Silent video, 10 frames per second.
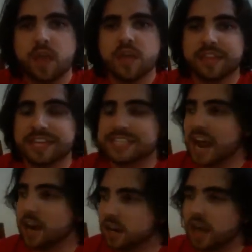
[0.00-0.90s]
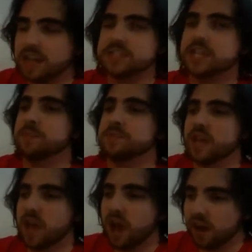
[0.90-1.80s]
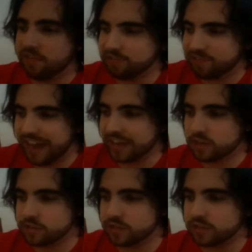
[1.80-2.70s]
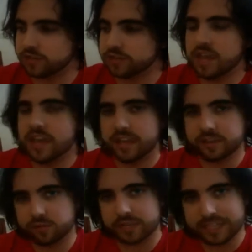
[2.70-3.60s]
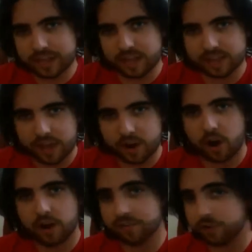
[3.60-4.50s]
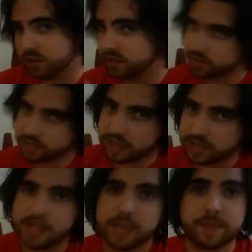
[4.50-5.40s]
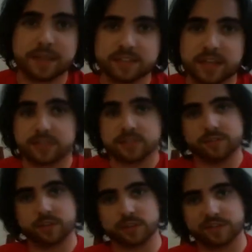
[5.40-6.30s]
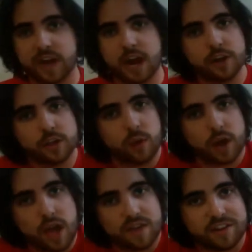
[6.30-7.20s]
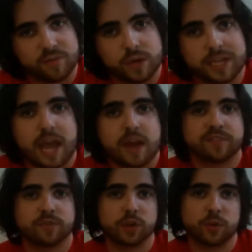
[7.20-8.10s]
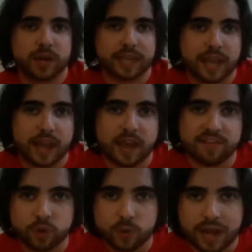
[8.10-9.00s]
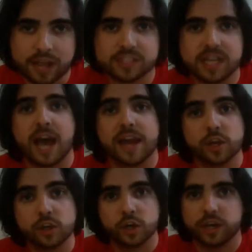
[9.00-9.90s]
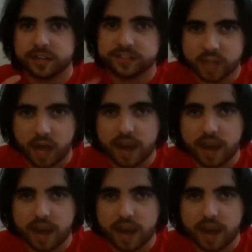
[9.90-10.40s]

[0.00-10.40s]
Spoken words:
The entire concept of fire drills is really not that hard. If you're a little kid, it makes sense. If there's a fire, you want to have everyone accounted for. You want to get everyone outside. Good, done.